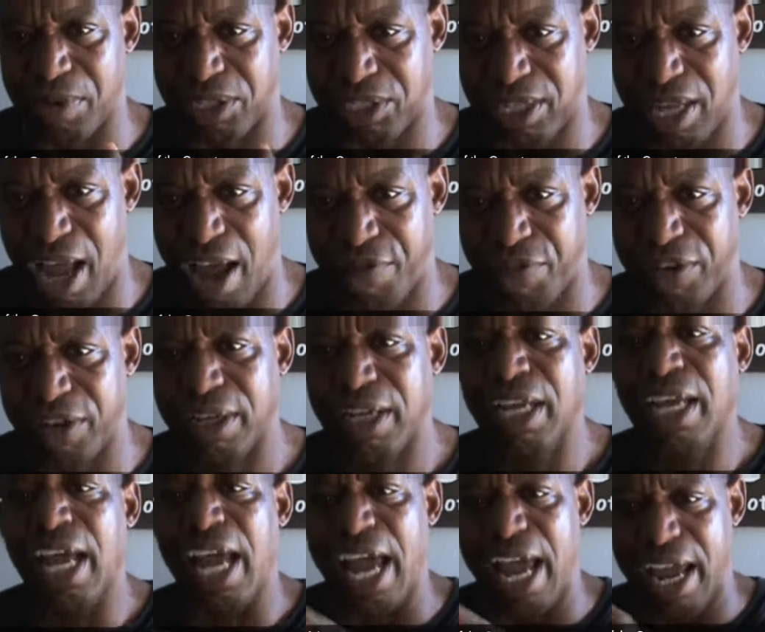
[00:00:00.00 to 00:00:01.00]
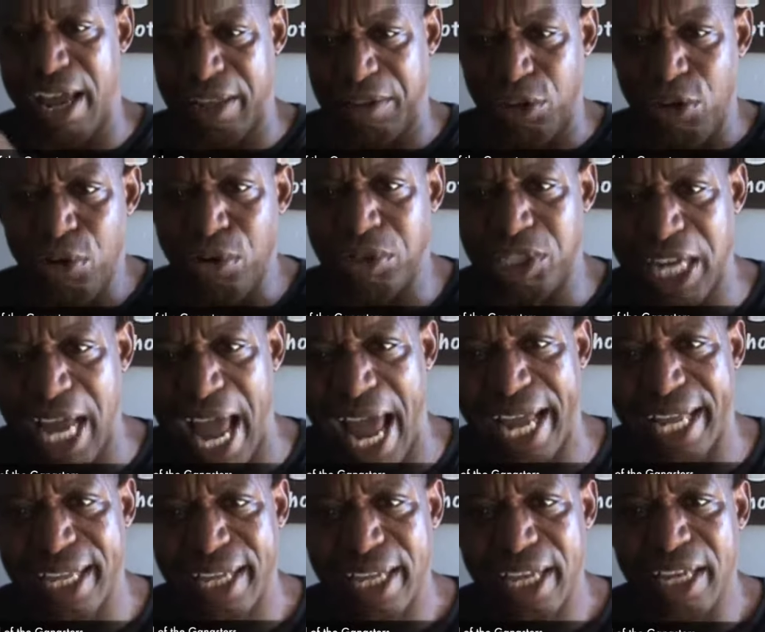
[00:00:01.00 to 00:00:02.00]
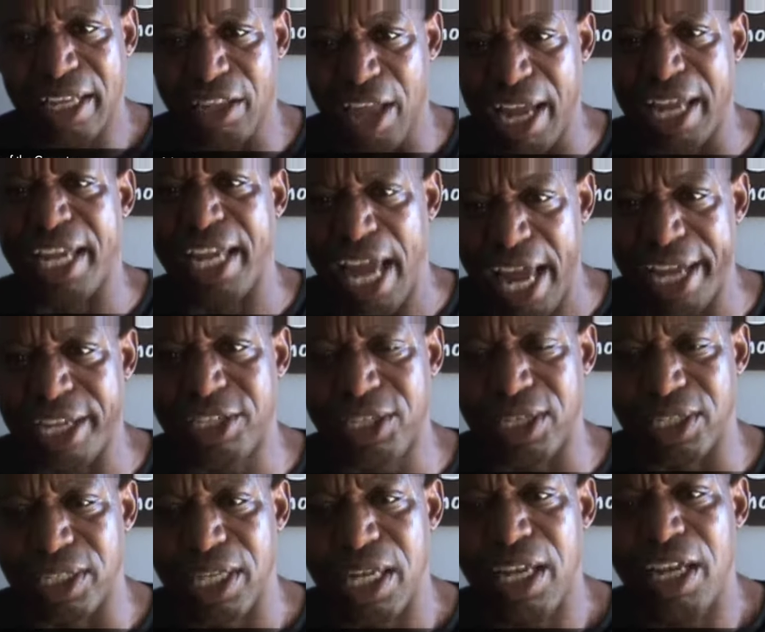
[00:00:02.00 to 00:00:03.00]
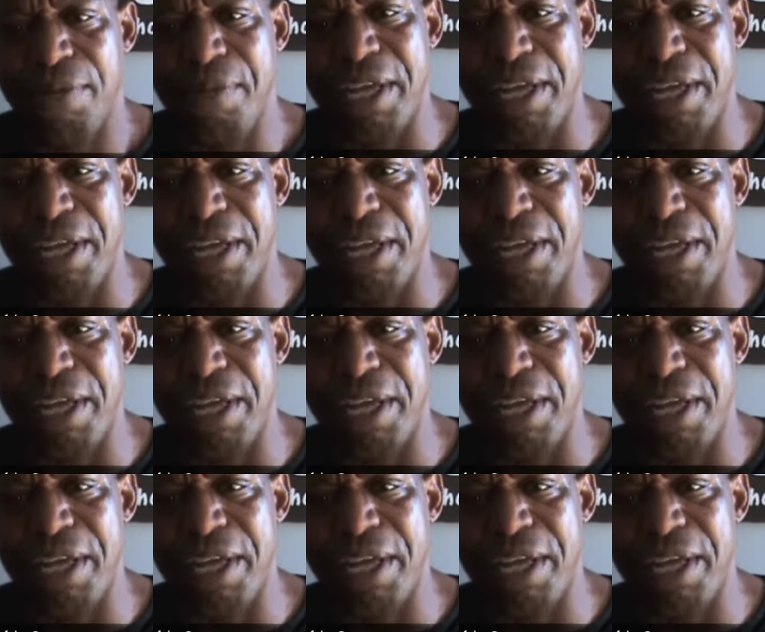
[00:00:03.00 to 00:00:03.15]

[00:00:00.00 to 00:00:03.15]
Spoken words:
Mustafa and New Jack, the gangsters.